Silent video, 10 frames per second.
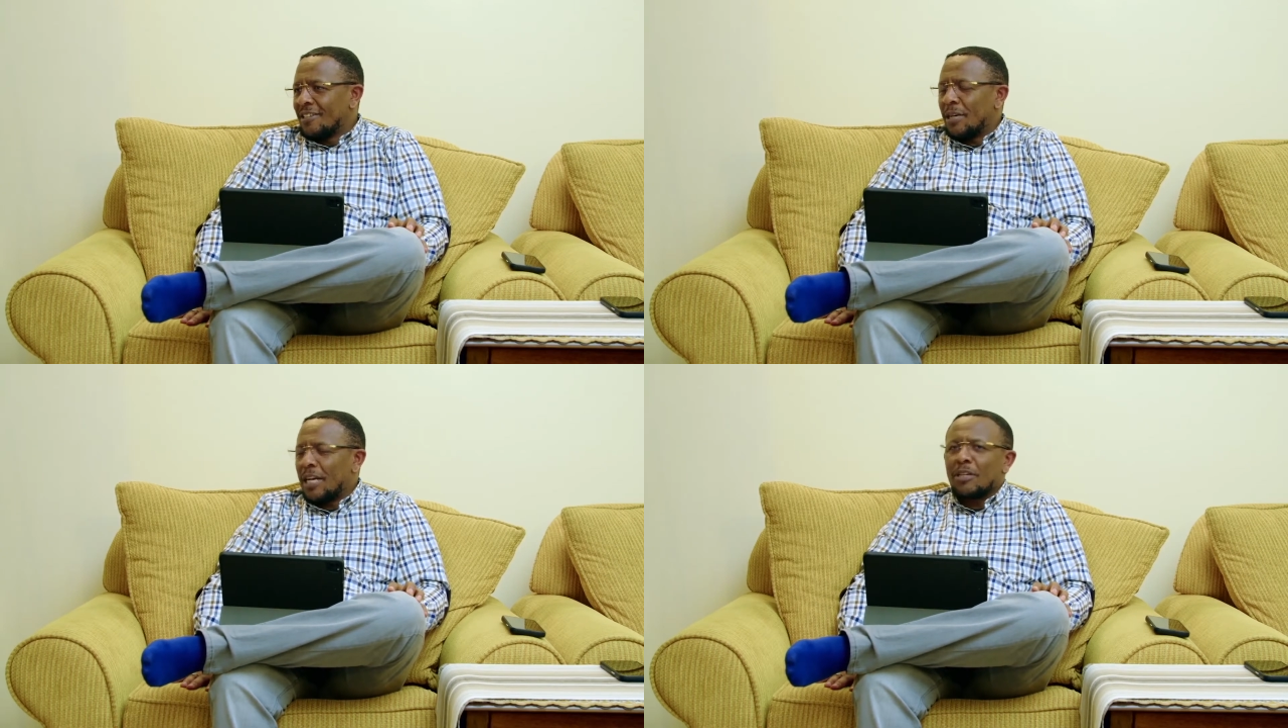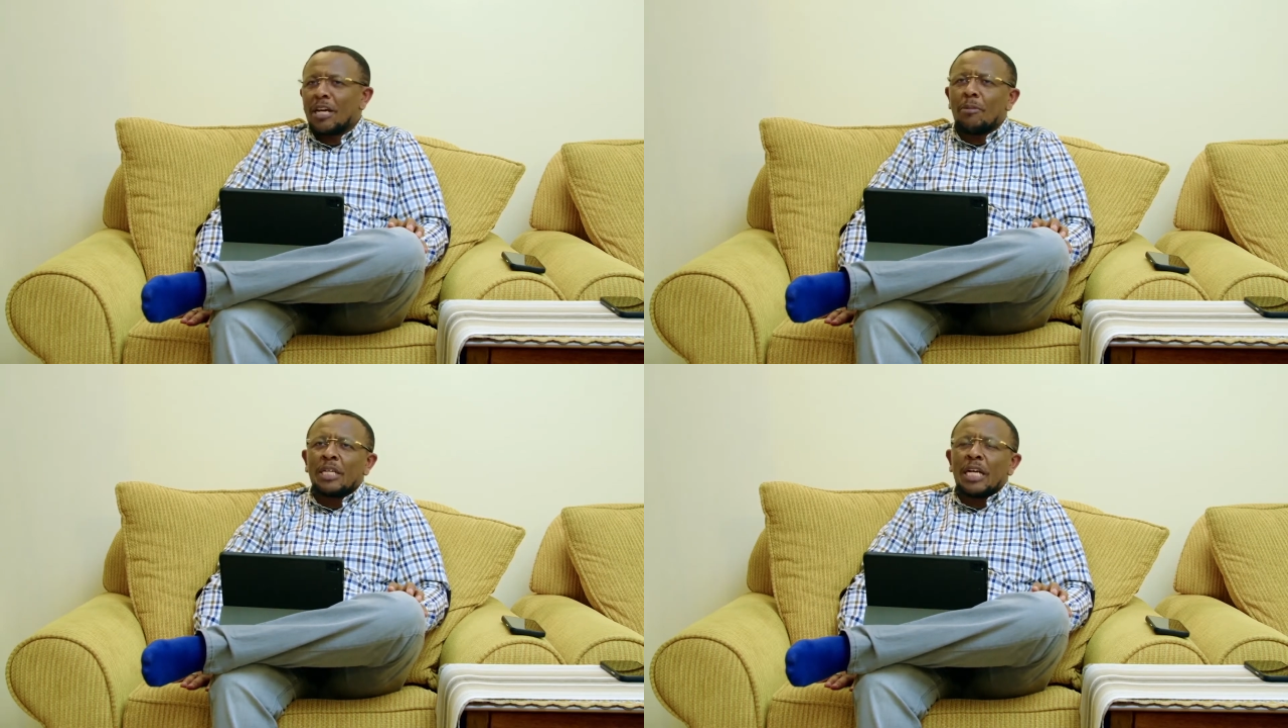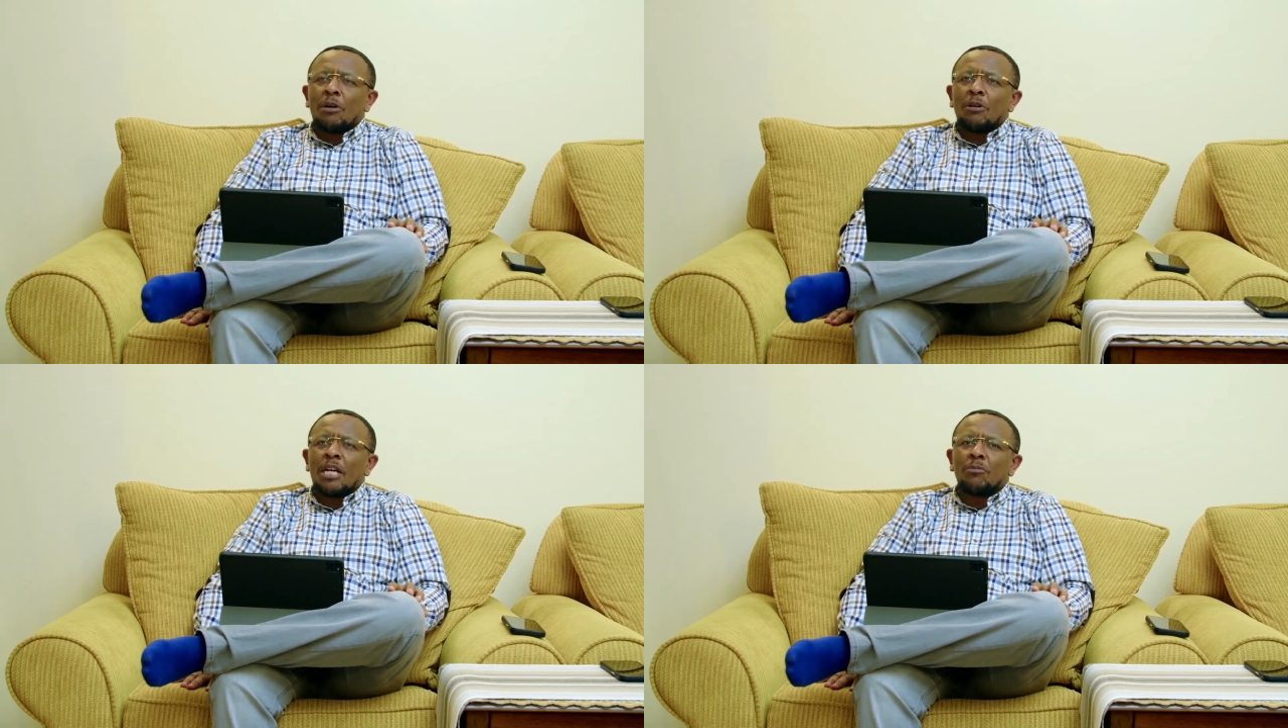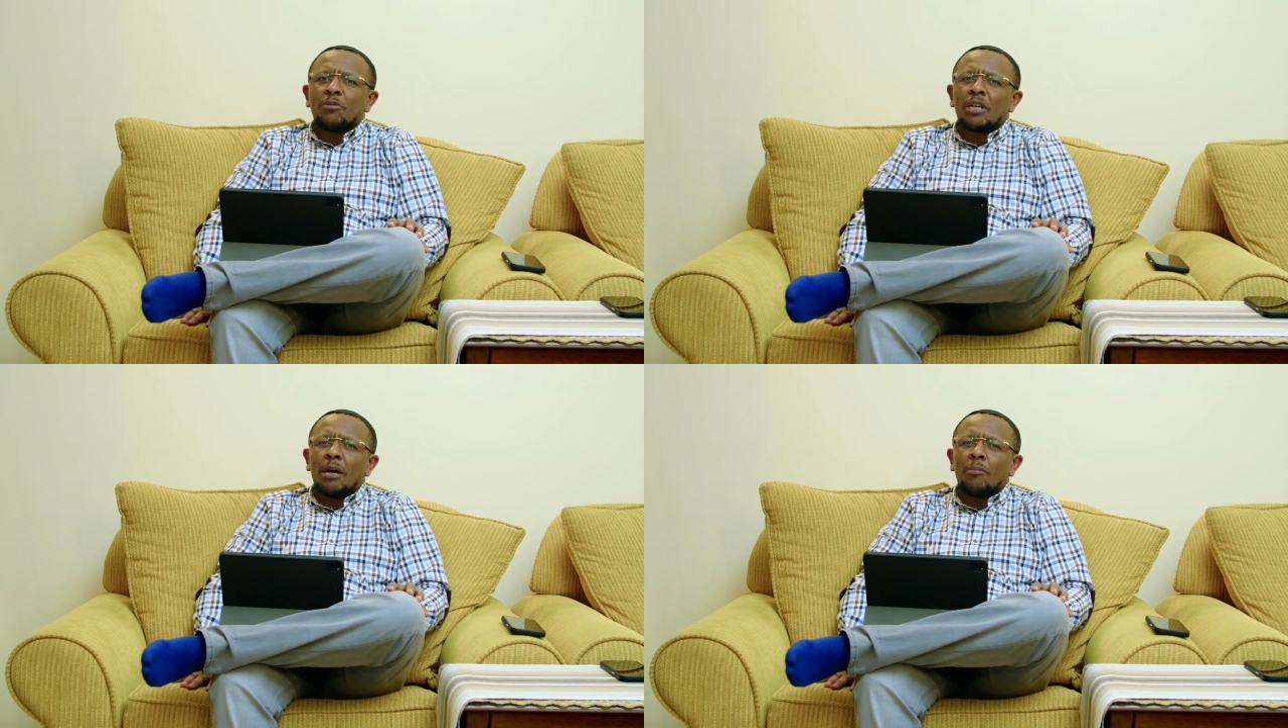When I talk about our own,
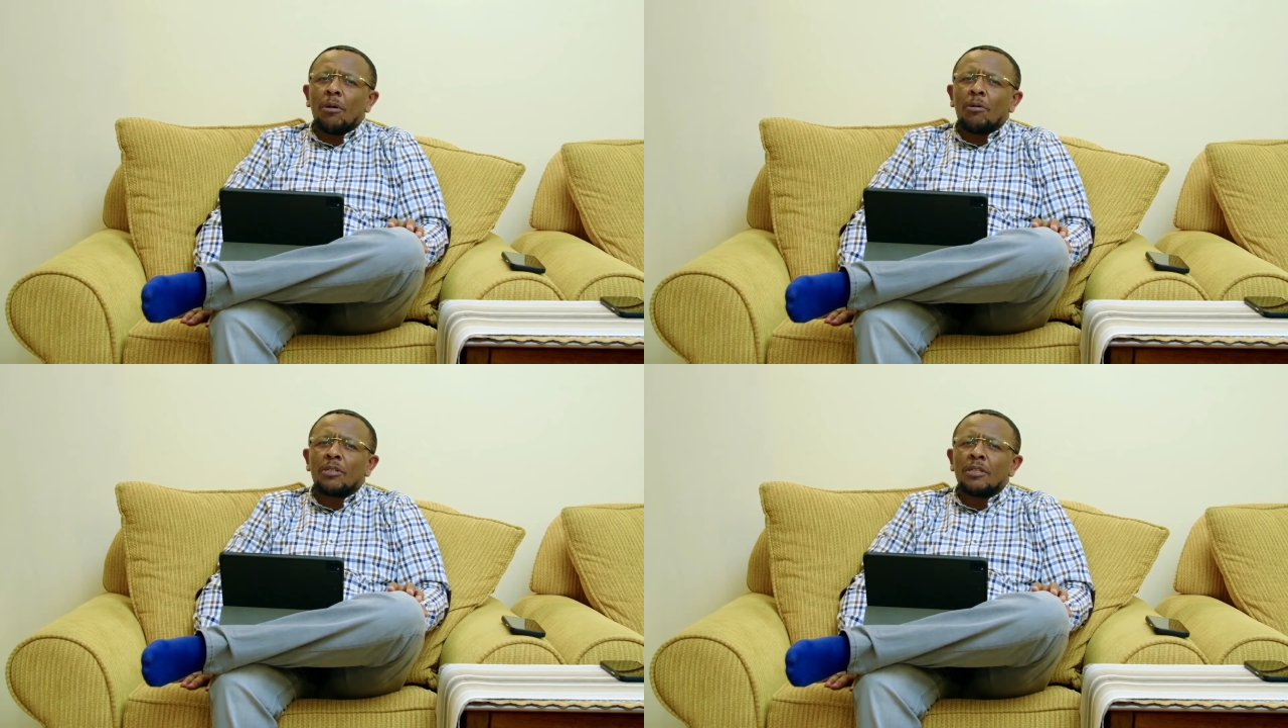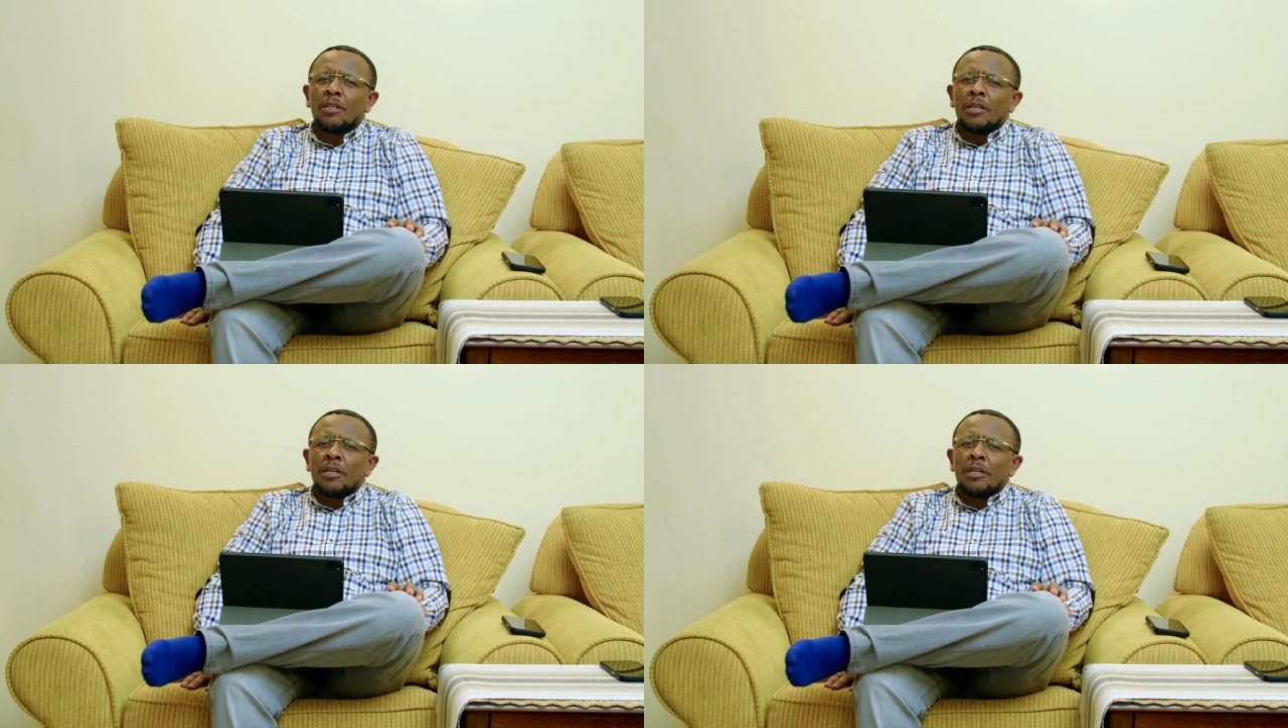I'm talking about